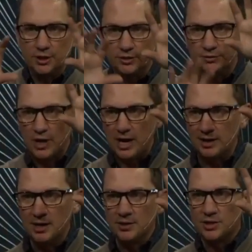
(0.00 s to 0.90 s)
You've got
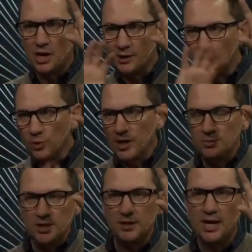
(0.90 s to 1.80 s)
Saudi
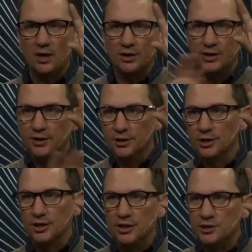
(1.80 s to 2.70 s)
Arabia down here
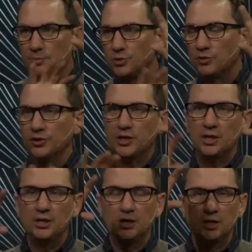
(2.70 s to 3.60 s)
and Egypt over
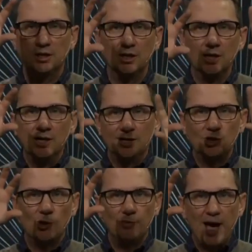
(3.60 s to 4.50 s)
here. And it's
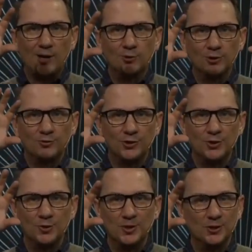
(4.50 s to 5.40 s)
all backwards for
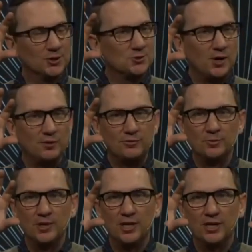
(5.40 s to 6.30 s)
you, but it looks right for
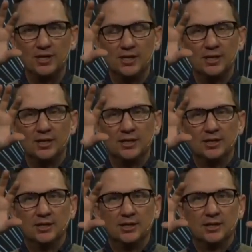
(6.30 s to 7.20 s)
me.
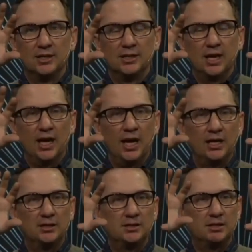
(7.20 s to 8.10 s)

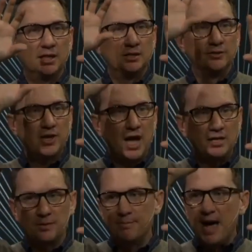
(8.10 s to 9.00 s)
and, and you've got
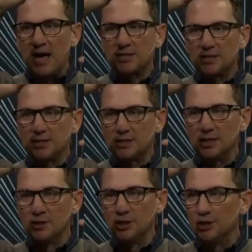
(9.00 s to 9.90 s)
Damascus
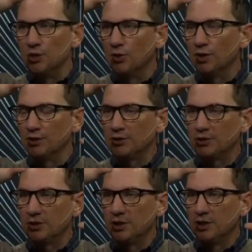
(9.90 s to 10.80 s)
in the north.